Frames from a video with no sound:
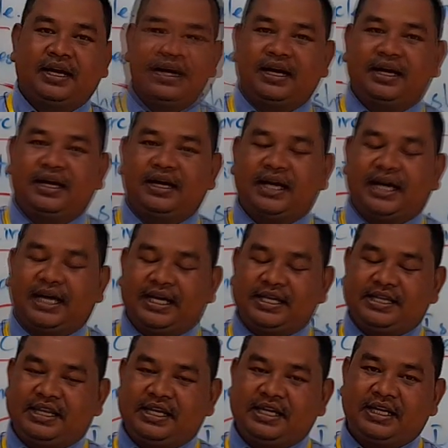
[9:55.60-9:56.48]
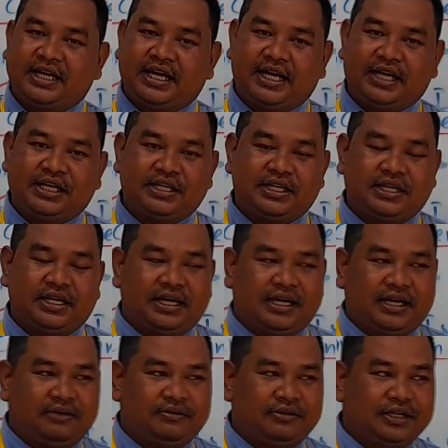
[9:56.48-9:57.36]
I think that
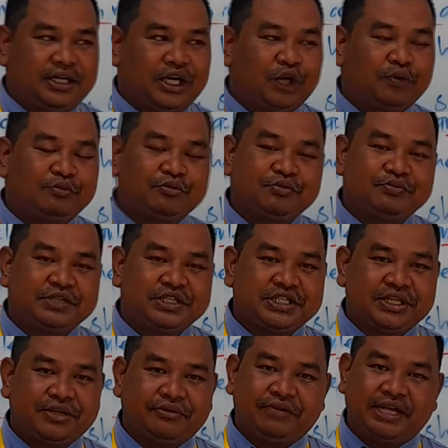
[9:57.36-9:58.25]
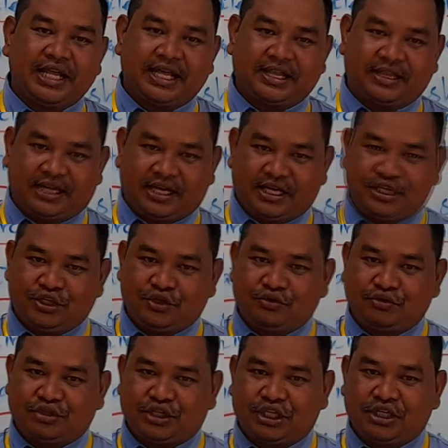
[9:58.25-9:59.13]
our homeroom teacher will assign
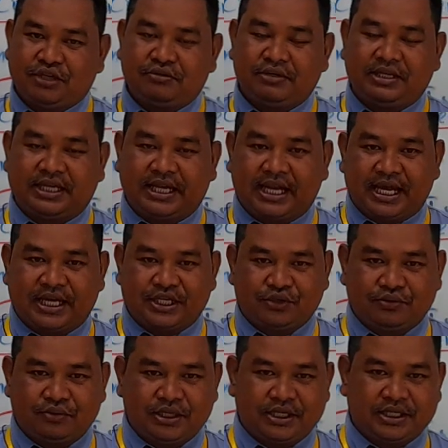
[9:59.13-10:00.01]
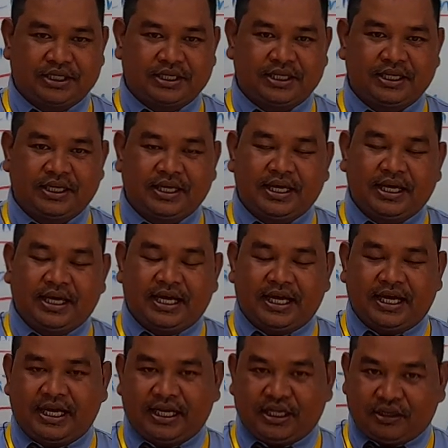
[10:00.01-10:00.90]
you to do the classwork,
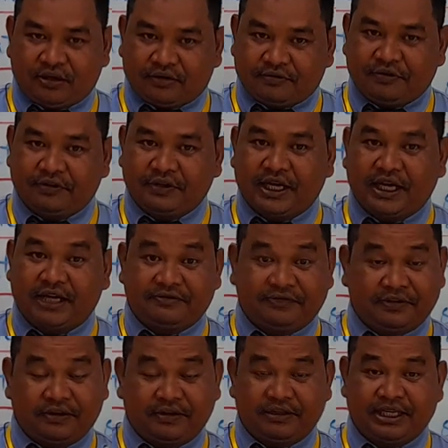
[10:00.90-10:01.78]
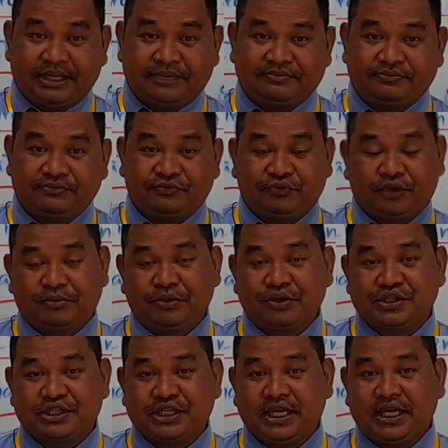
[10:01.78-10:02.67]
and don't forget follow them. One
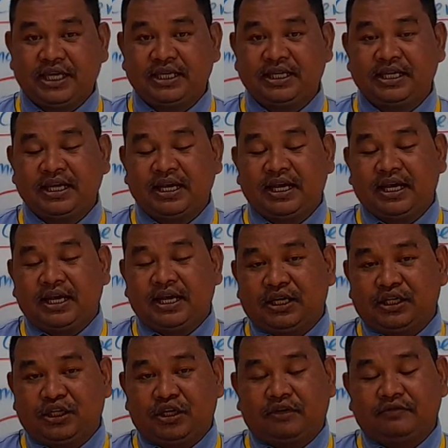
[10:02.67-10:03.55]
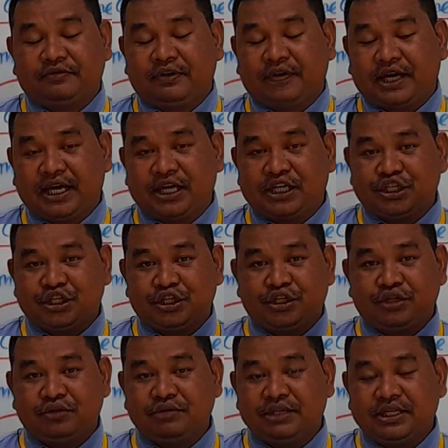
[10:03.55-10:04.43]
more thing, don't forget to
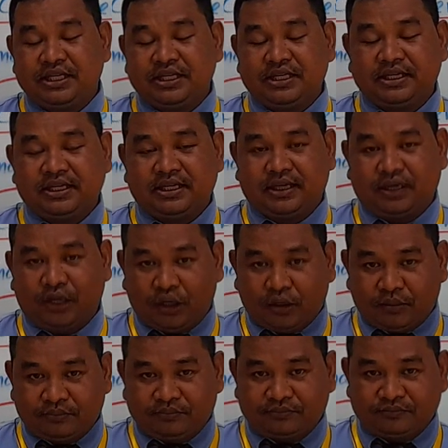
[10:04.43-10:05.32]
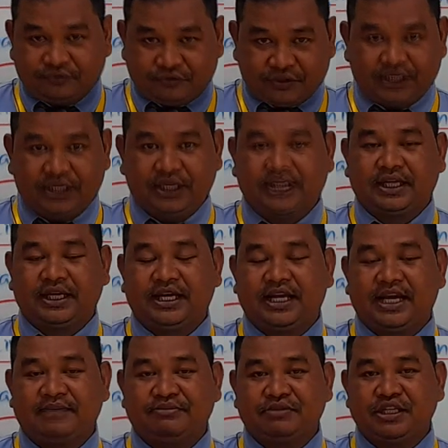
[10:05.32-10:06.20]
do the homework,
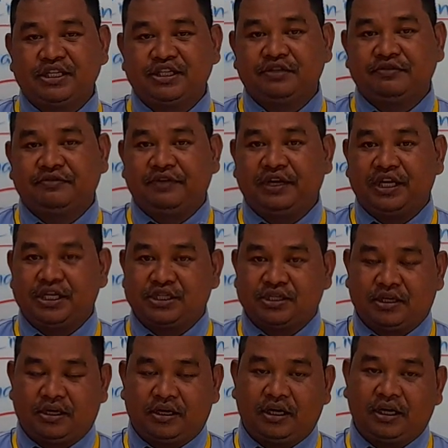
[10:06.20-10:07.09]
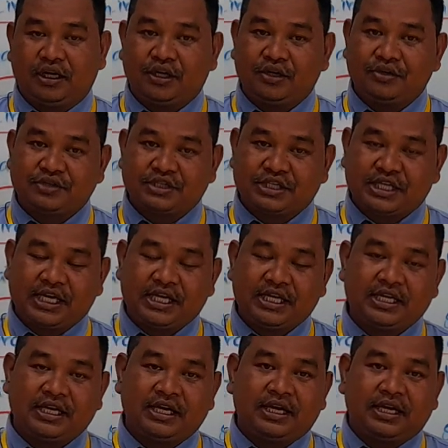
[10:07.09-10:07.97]
and after you finish all those
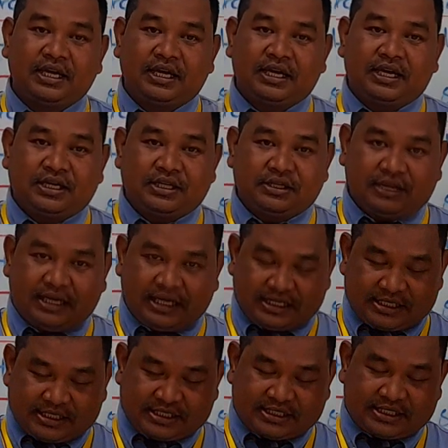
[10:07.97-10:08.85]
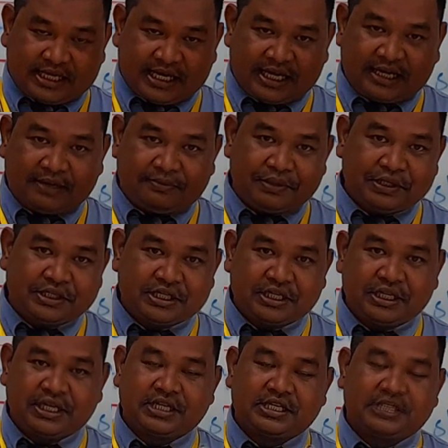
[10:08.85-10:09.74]
things, you can take a
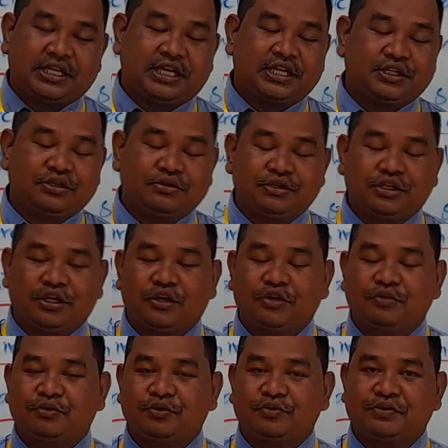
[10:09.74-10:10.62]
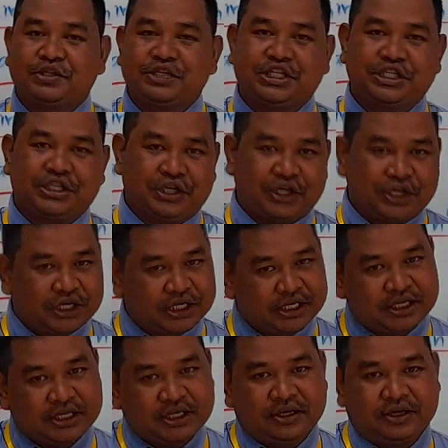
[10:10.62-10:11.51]
picture and send to your homeroom teacher
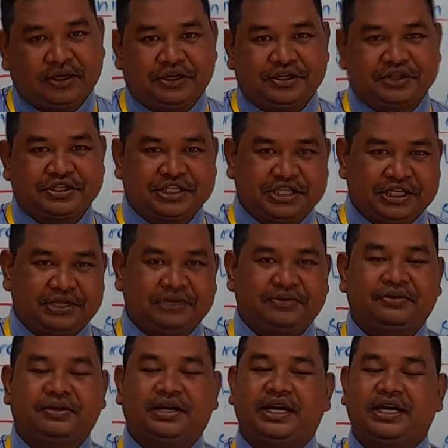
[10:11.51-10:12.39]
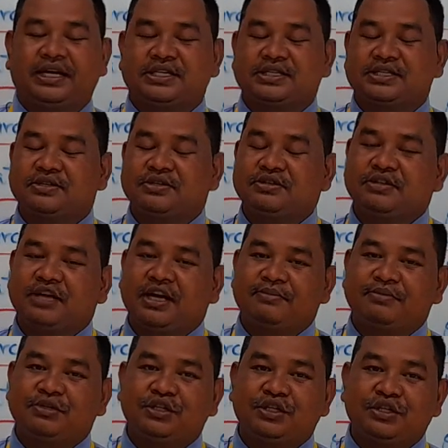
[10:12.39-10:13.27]
also. Okay, so you
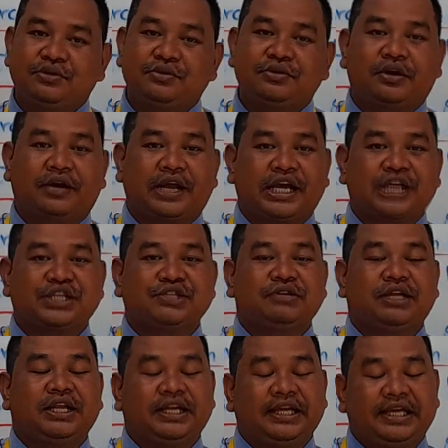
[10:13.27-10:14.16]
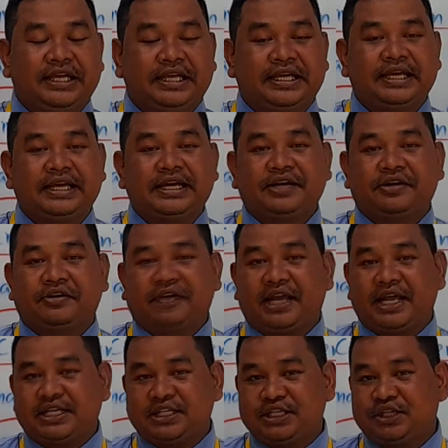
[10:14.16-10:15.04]
have to do regularly
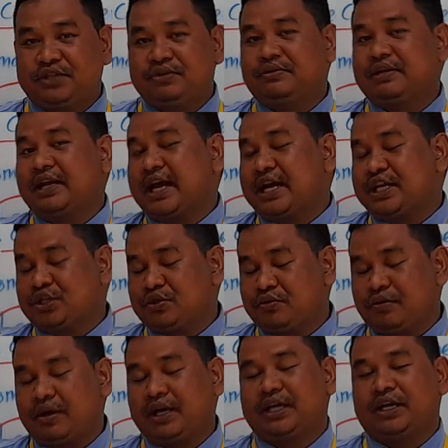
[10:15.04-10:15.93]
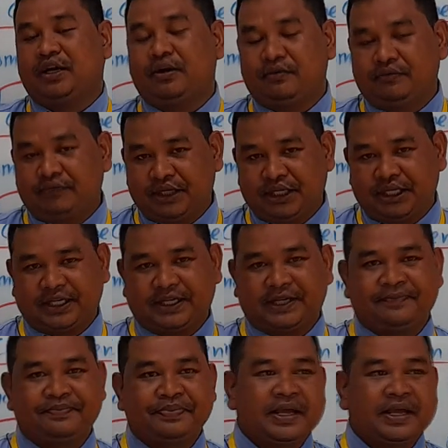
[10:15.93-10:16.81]
related to classwork and homework.